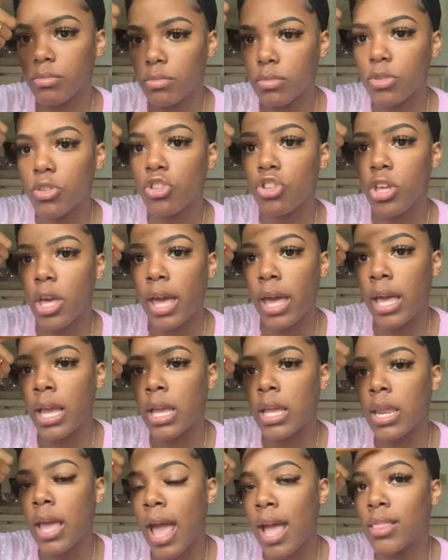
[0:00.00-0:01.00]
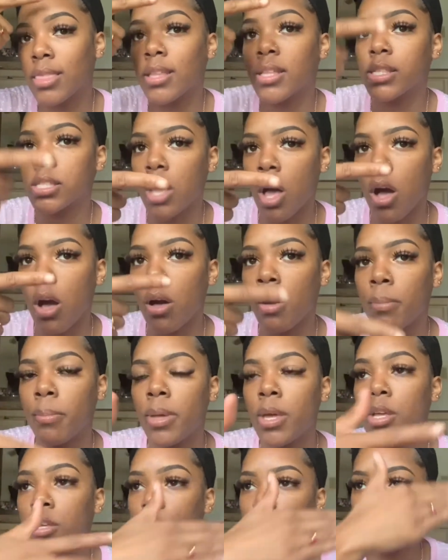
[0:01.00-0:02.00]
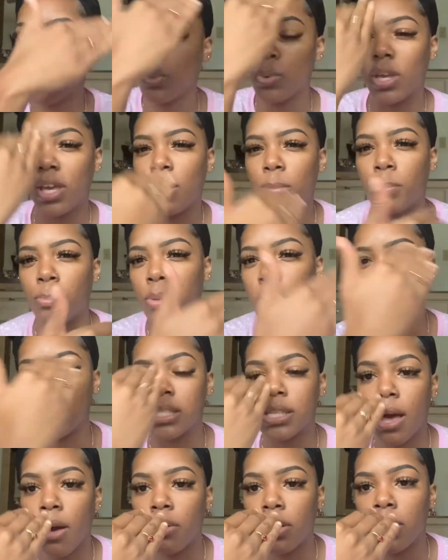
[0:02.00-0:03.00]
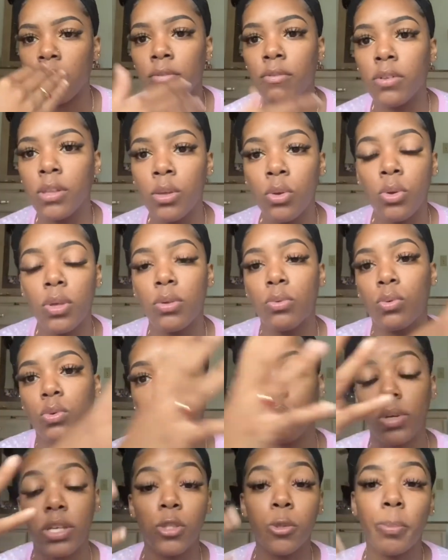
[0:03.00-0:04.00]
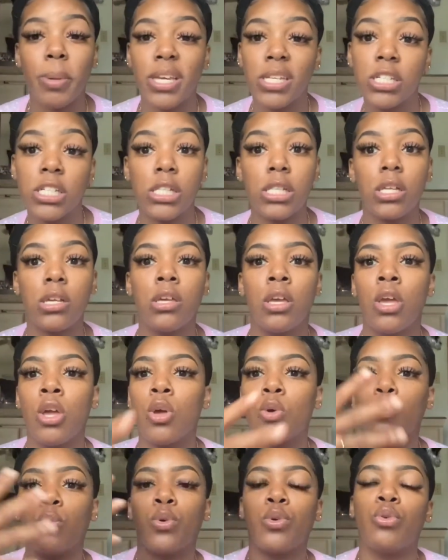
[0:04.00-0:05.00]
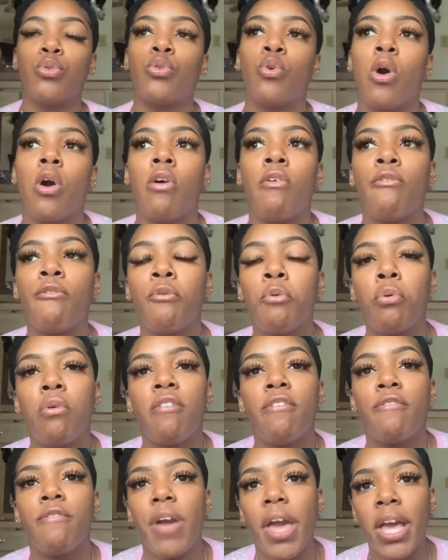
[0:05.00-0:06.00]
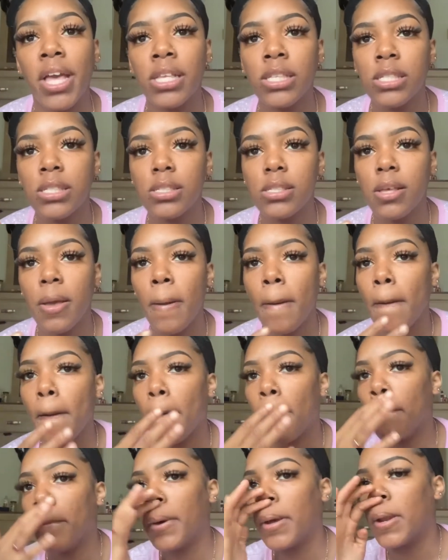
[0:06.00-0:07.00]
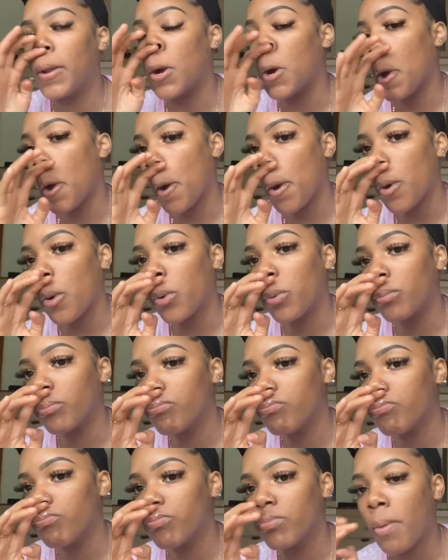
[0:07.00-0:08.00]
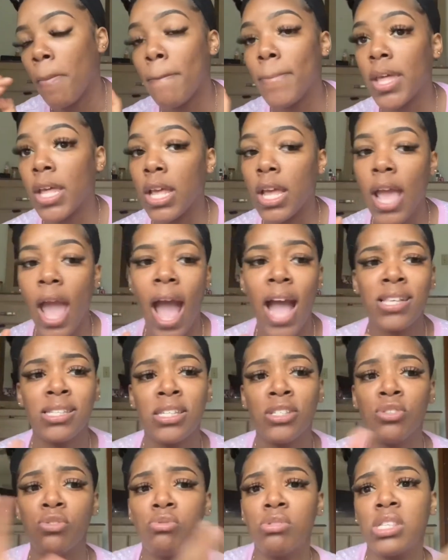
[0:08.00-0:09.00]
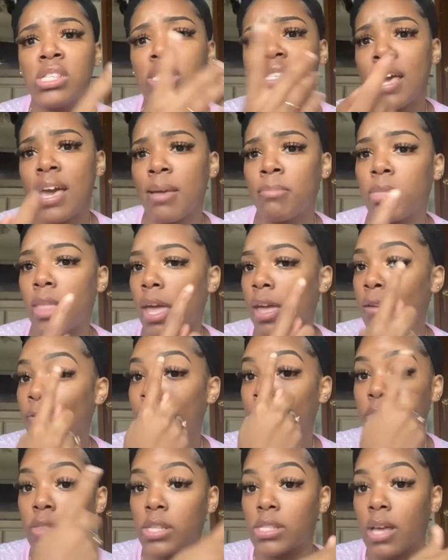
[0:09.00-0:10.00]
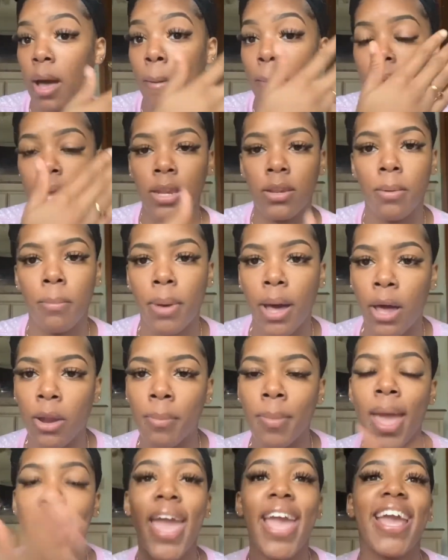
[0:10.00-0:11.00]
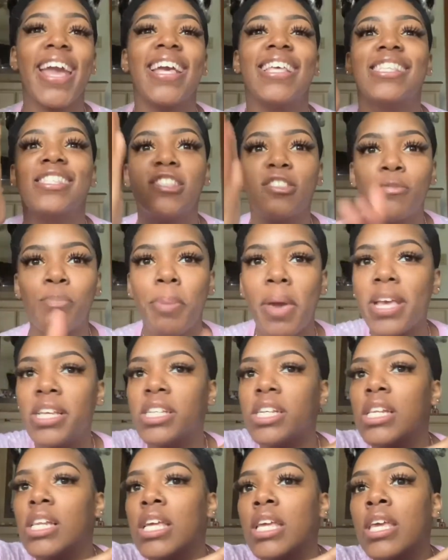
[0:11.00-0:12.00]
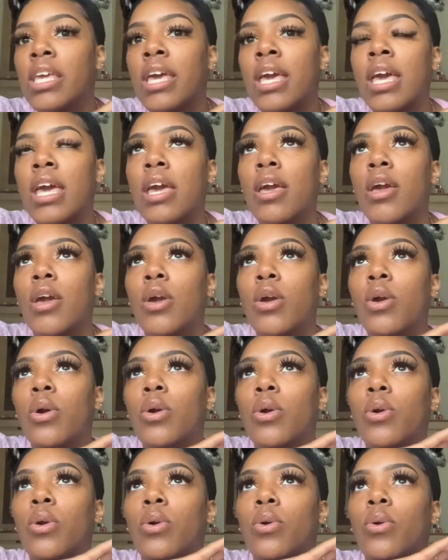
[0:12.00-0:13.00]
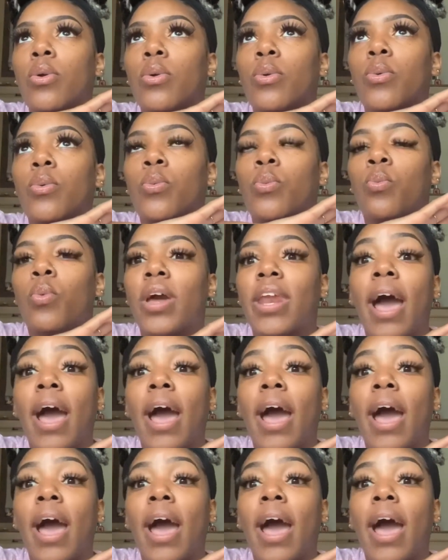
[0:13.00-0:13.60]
shade at the top so it blends out evenly, especially when you're doing a full face. But me, I just use the same thing for the top and the bottom, especially when